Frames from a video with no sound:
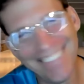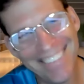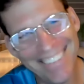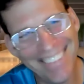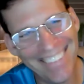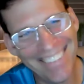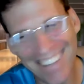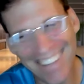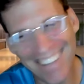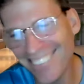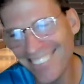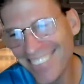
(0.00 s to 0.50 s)

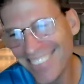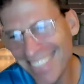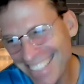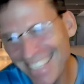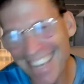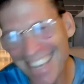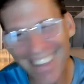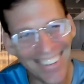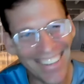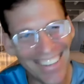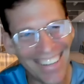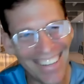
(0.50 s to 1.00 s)
I want
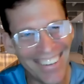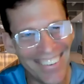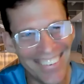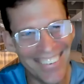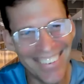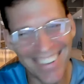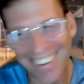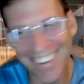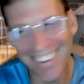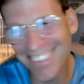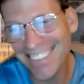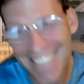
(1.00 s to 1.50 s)
to tell
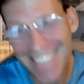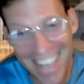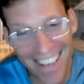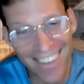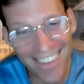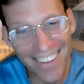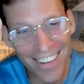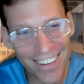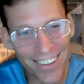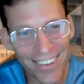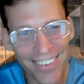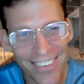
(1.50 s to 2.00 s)
you. I'll
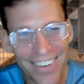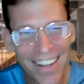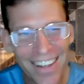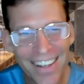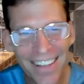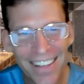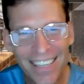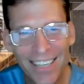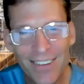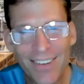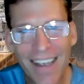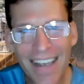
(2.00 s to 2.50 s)
tell you.
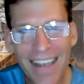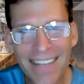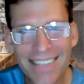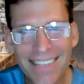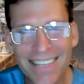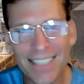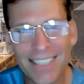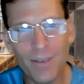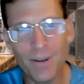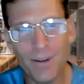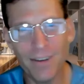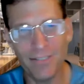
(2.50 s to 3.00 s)
You
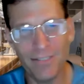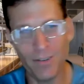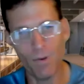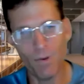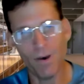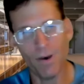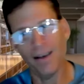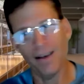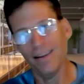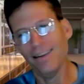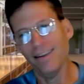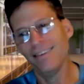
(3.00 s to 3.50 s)
guys can do it if
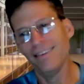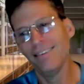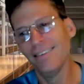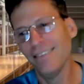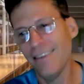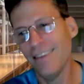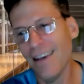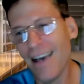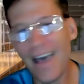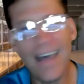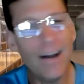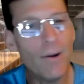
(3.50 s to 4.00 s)
you want.
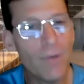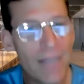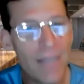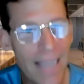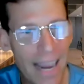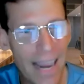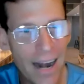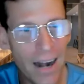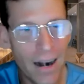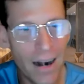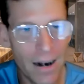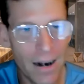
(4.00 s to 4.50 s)
I you don't know,